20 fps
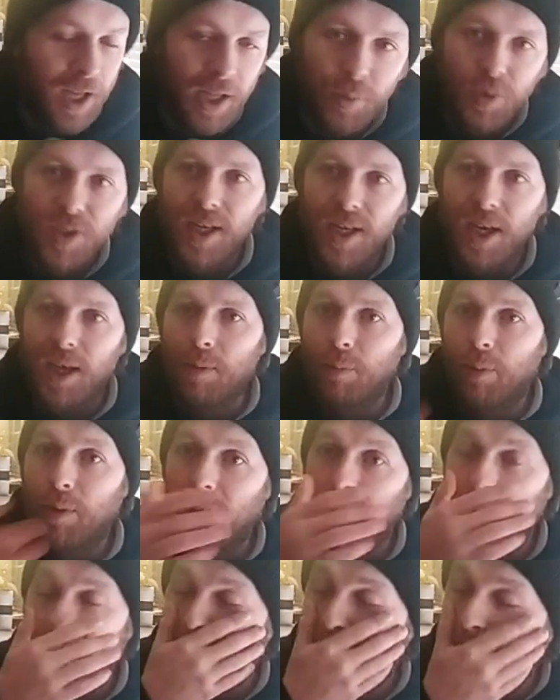are just stood there
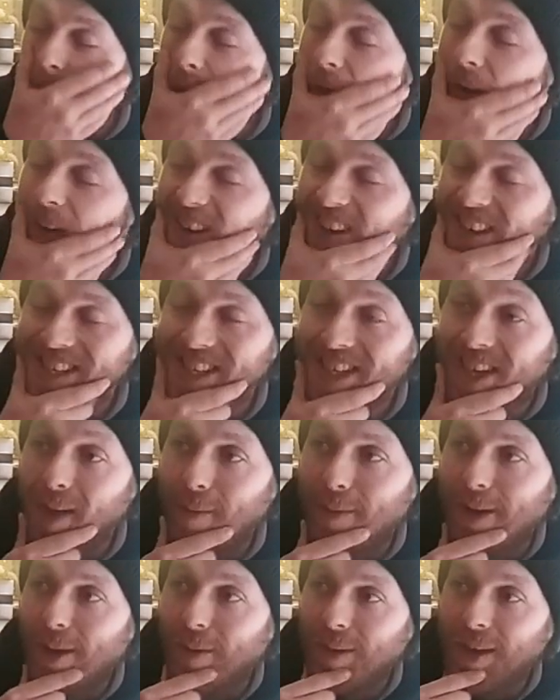going, well, can I
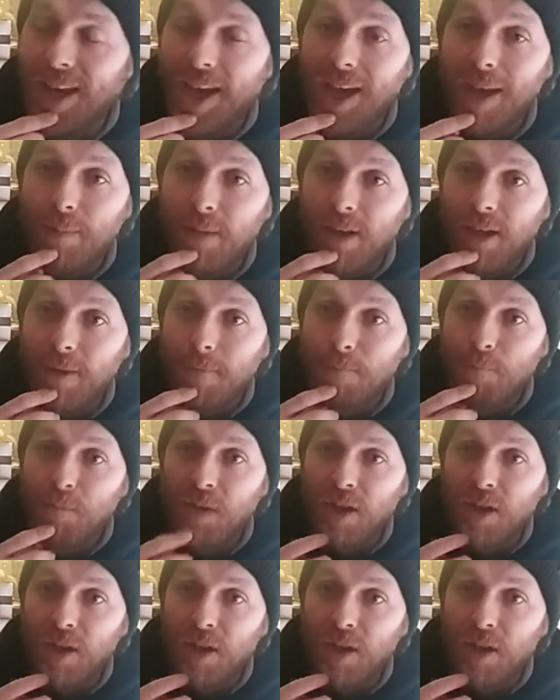say it or can't I?